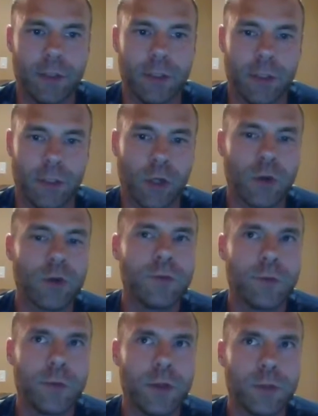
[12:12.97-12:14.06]
Learn
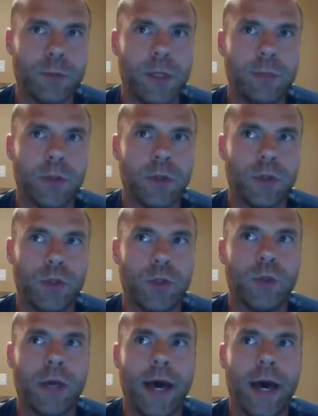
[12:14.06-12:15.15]
from those people
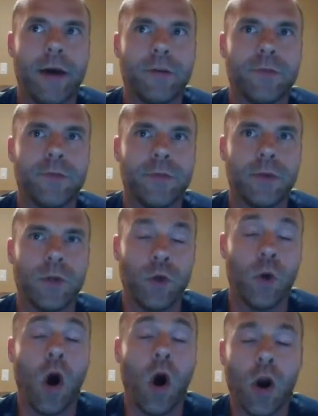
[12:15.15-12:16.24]
who
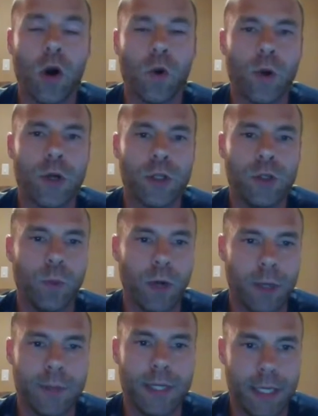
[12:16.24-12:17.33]
are where you want
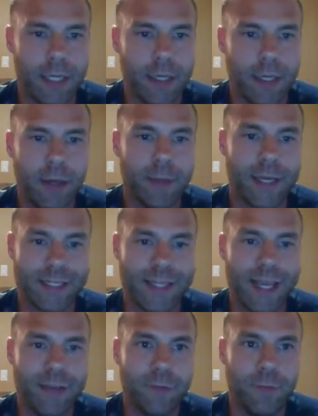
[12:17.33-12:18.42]
to be, because
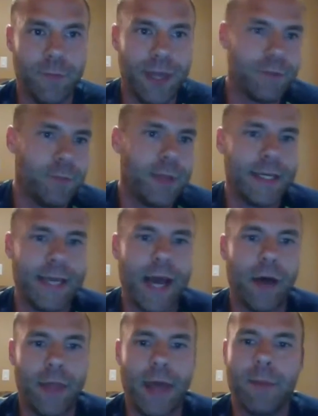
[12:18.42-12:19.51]
they've been
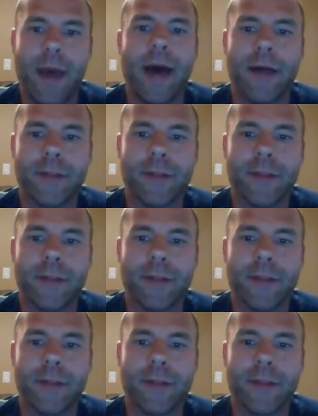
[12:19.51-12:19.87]
down that path.